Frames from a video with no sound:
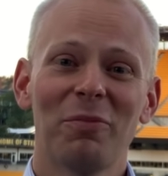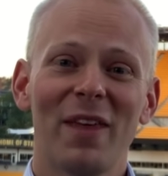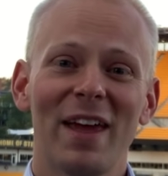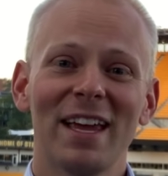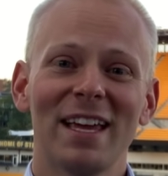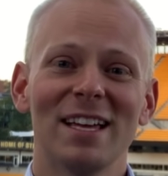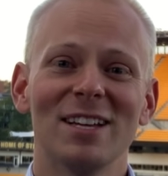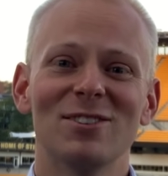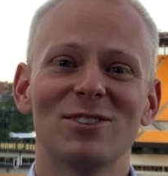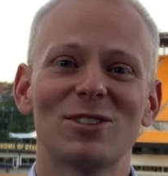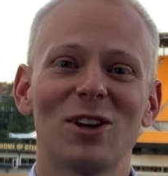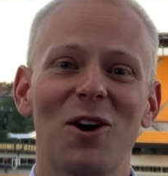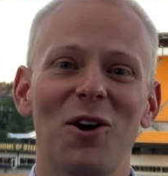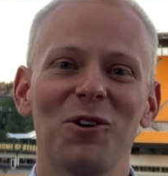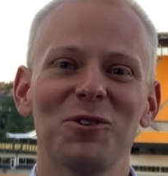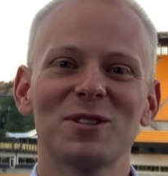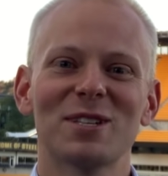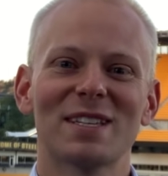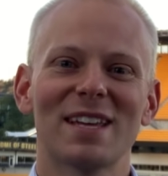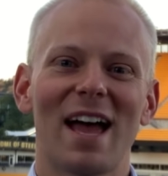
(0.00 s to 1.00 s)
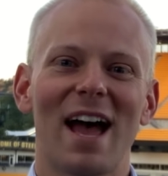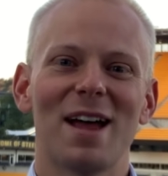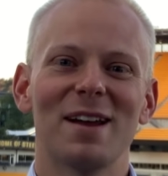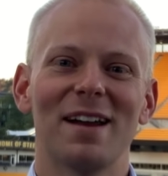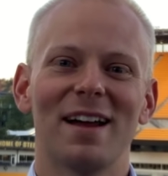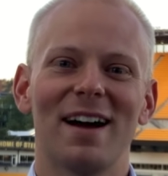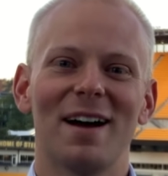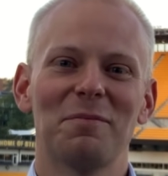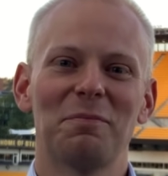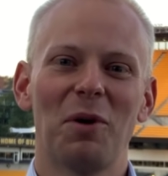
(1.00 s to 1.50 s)
They can toast
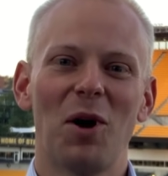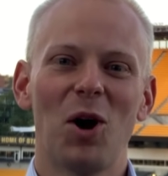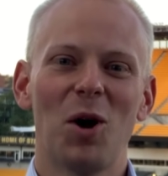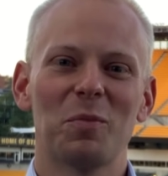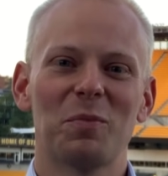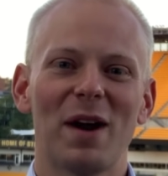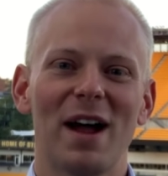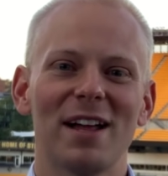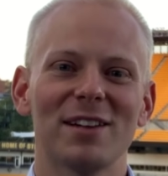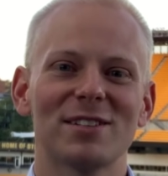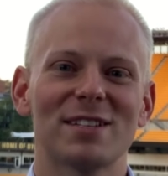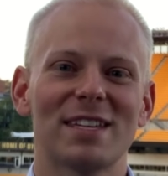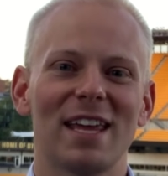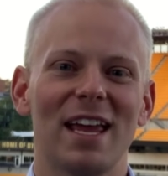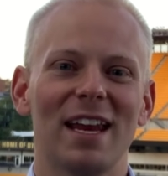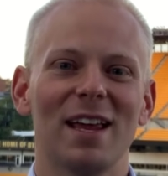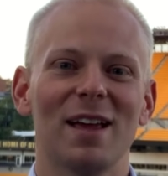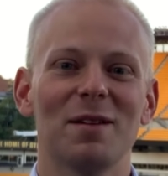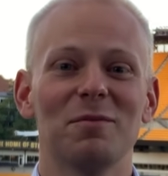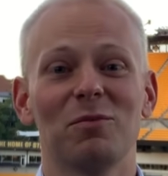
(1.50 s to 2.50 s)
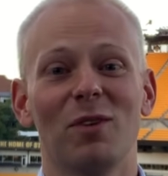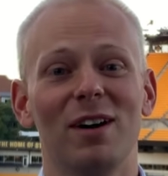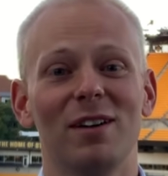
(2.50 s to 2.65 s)
at Paul Brown Stadium.